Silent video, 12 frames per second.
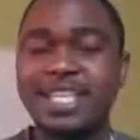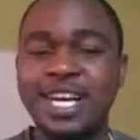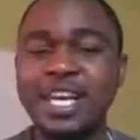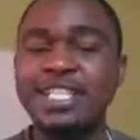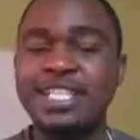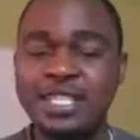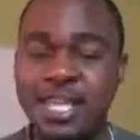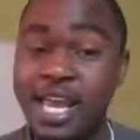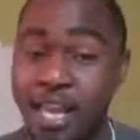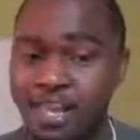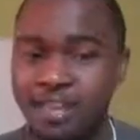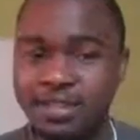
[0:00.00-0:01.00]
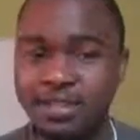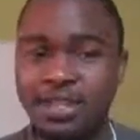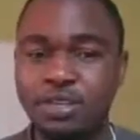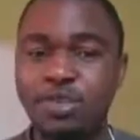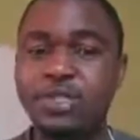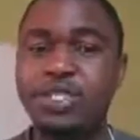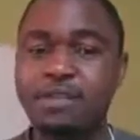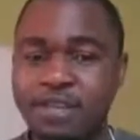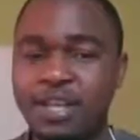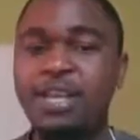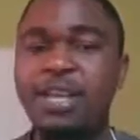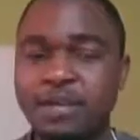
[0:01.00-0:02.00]
Each day it was
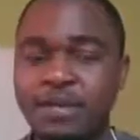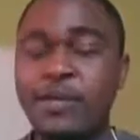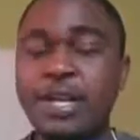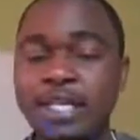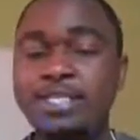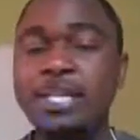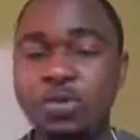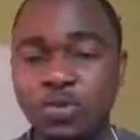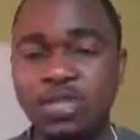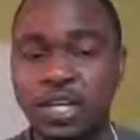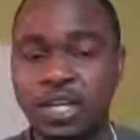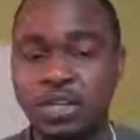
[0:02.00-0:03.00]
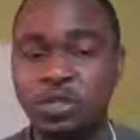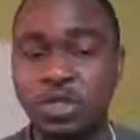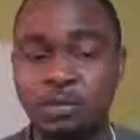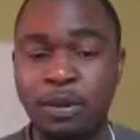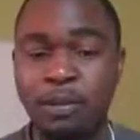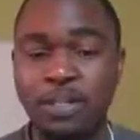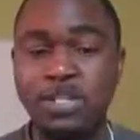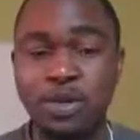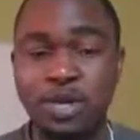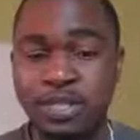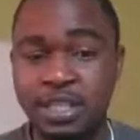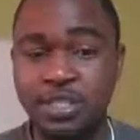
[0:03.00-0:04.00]
given on a day-to-day, it was published on
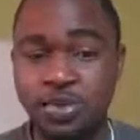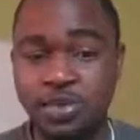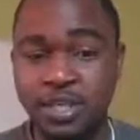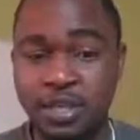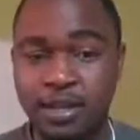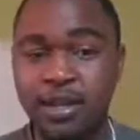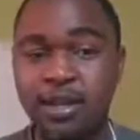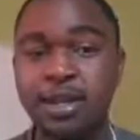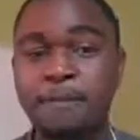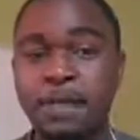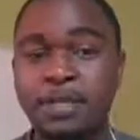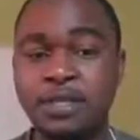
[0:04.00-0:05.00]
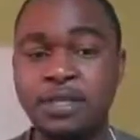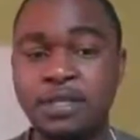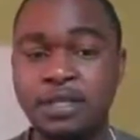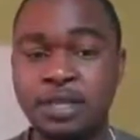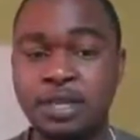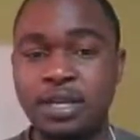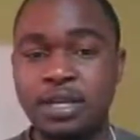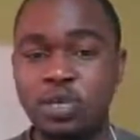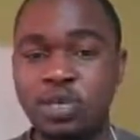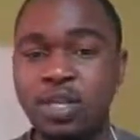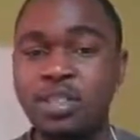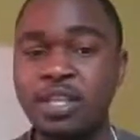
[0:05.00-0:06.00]
a day-to-day basis,
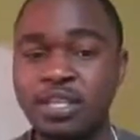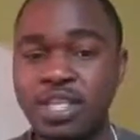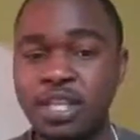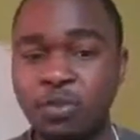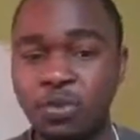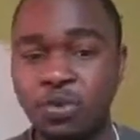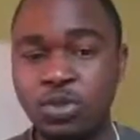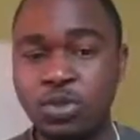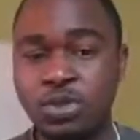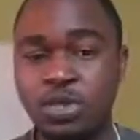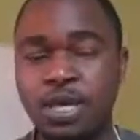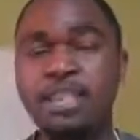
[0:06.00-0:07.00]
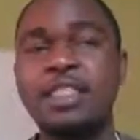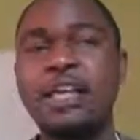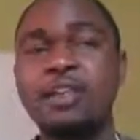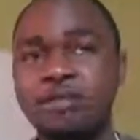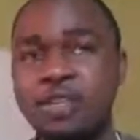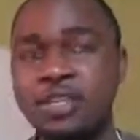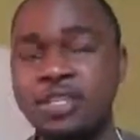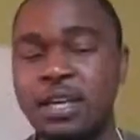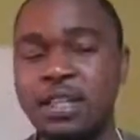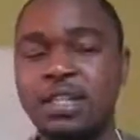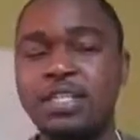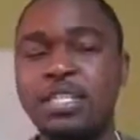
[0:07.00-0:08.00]
so that the team could, at the end of the
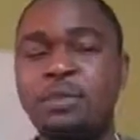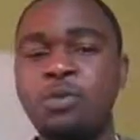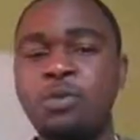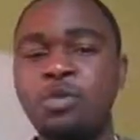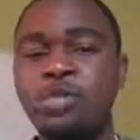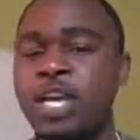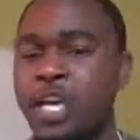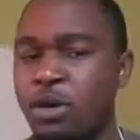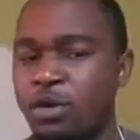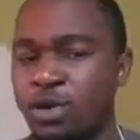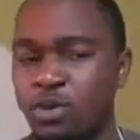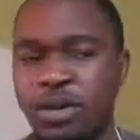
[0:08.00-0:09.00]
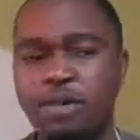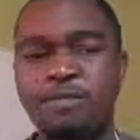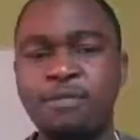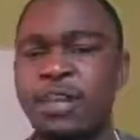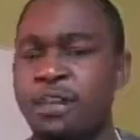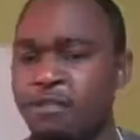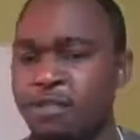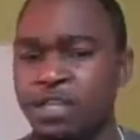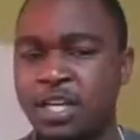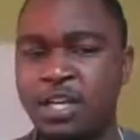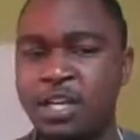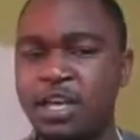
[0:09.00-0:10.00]
day, the team could carry out the work very
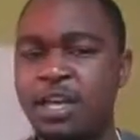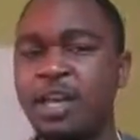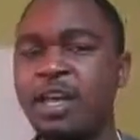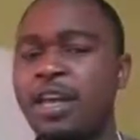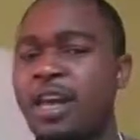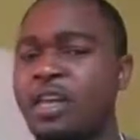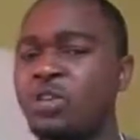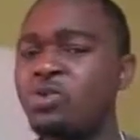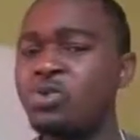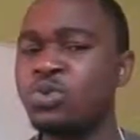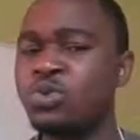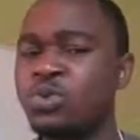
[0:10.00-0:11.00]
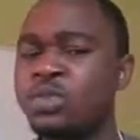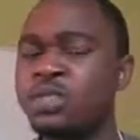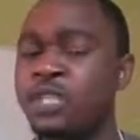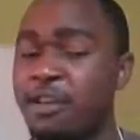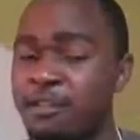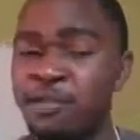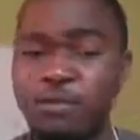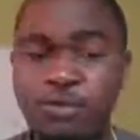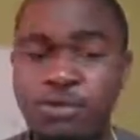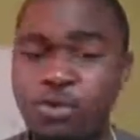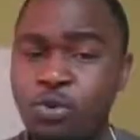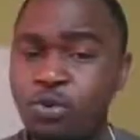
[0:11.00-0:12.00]
efficiently and it would save on
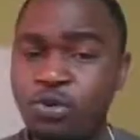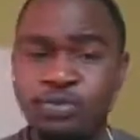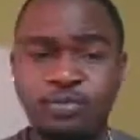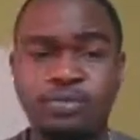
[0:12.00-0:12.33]
fuel.